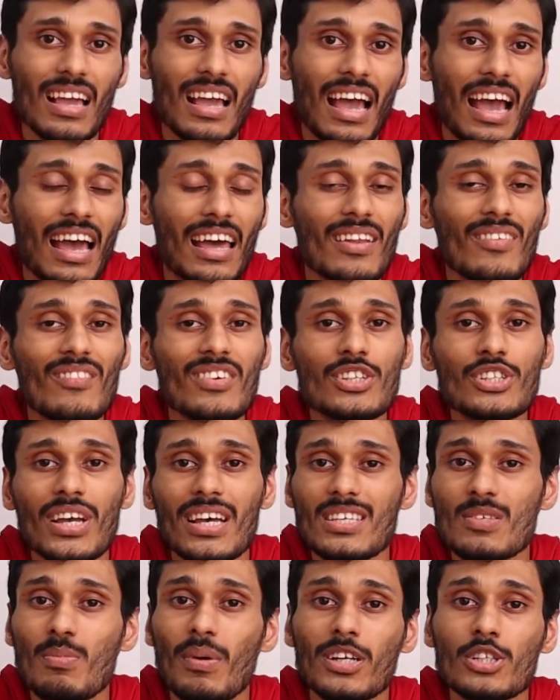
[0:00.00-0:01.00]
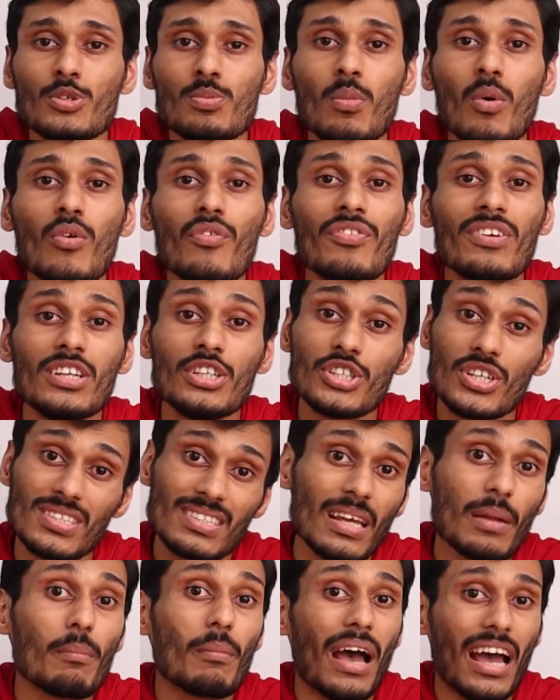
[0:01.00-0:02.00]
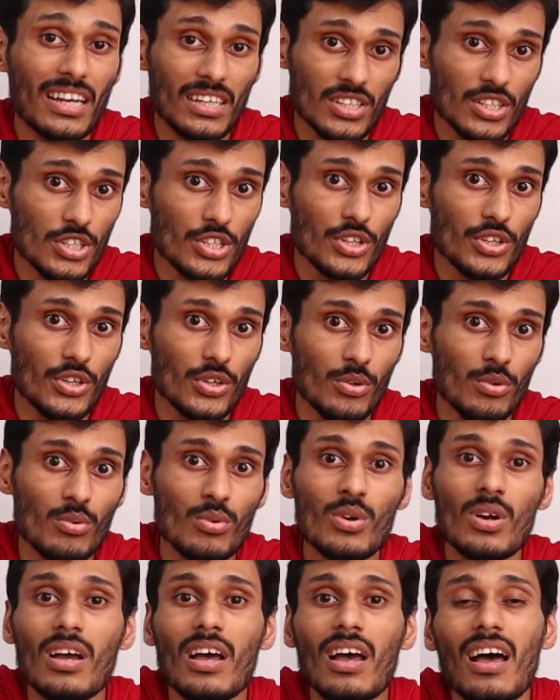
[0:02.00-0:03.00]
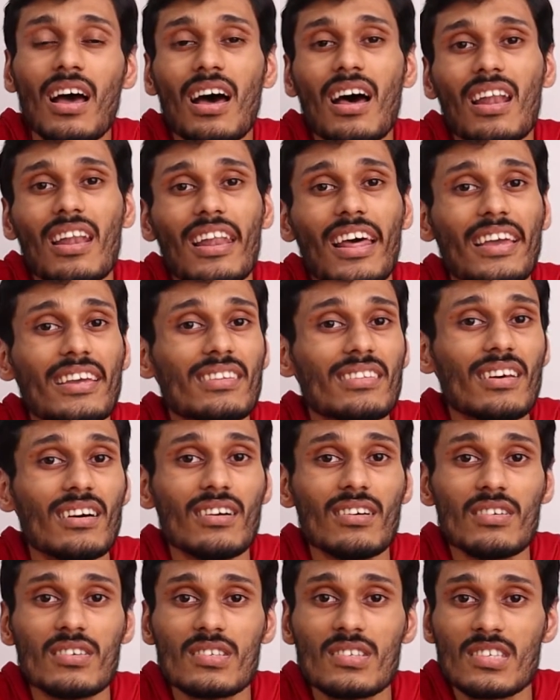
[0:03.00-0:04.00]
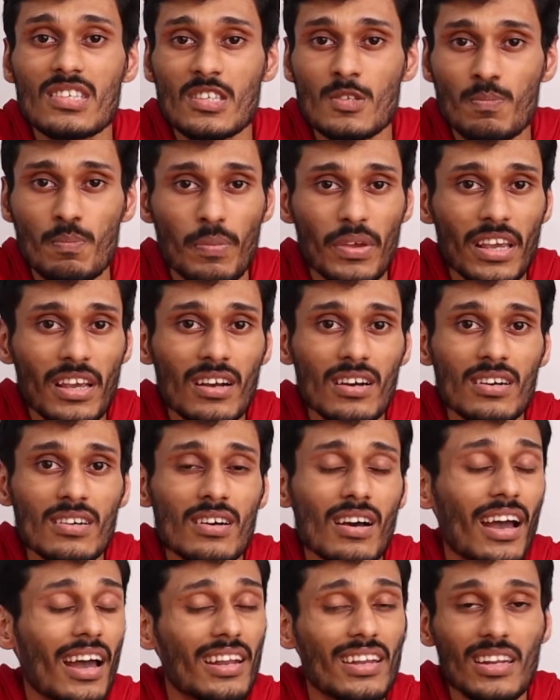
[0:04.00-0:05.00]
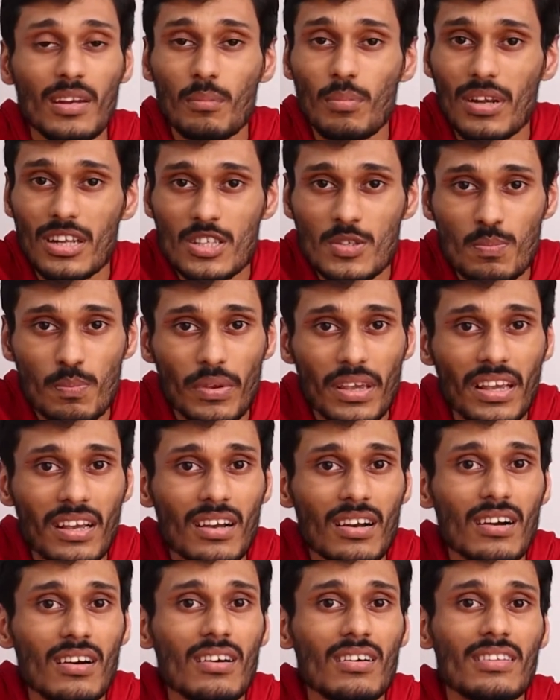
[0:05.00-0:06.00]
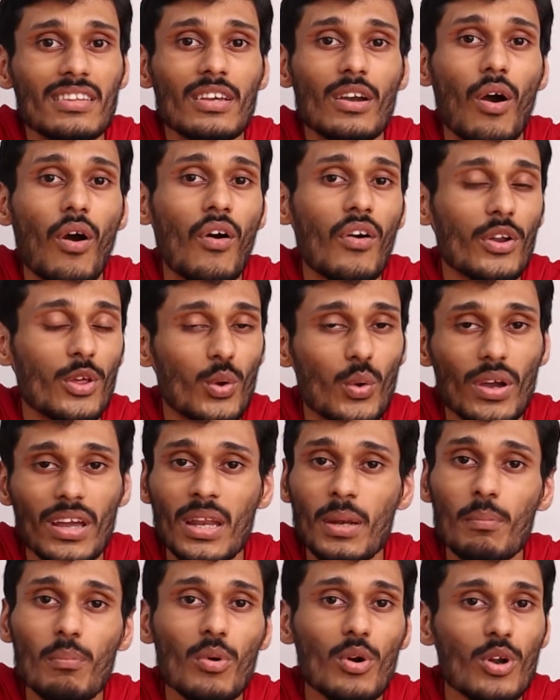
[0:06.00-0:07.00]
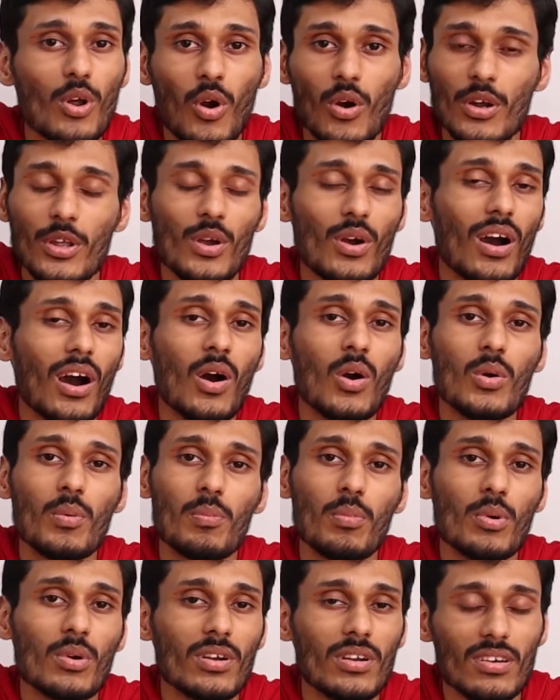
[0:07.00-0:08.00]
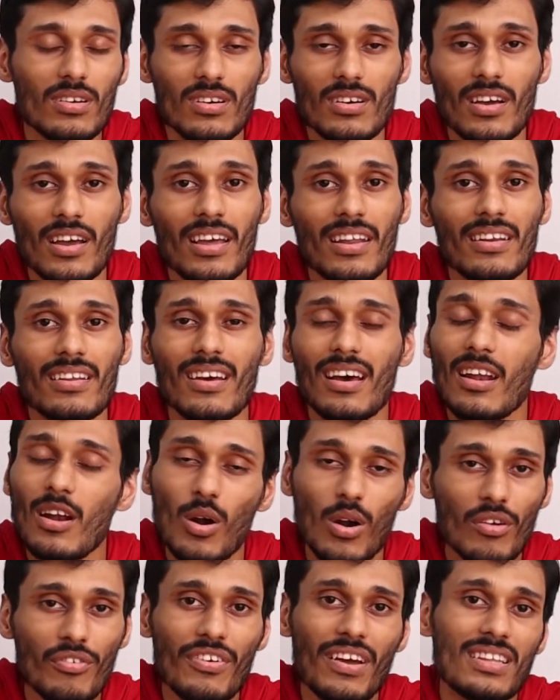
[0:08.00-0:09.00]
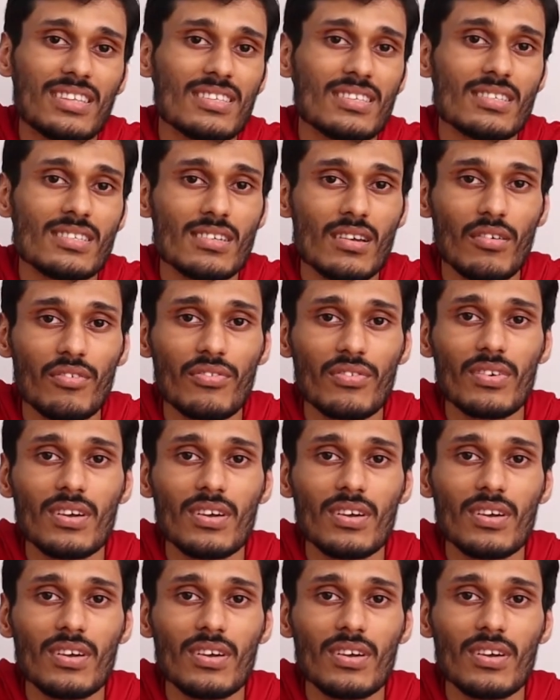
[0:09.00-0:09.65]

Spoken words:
and which has much more features that matter to you, like the speaker and inbuilt speaker, the audio input, audio output, and a lot of fancy stuff.